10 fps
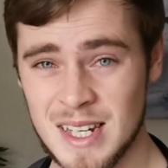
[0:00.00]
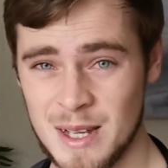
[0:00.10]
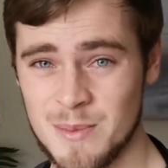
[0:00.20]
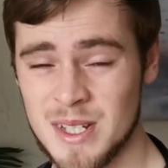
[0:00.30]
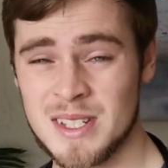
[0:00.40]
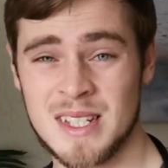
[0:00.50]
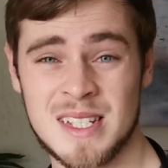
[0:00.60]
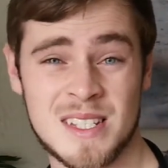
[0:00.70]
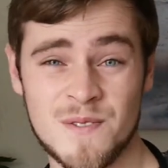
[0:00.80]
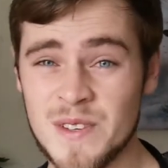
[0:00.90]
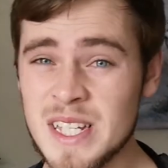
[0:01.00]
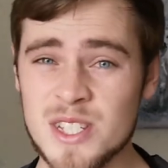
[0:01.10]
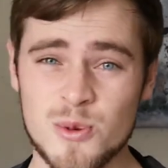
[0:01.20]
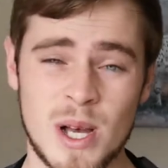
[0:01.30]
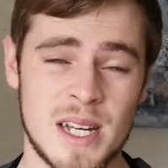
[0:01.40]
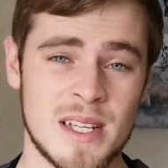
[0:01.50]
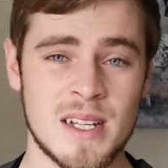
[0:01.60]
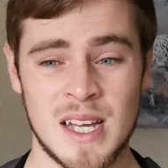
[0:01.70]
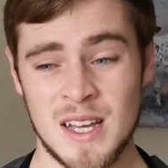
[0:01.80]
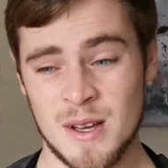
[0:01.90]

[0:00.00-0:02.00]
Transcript: lameness, severe swelling,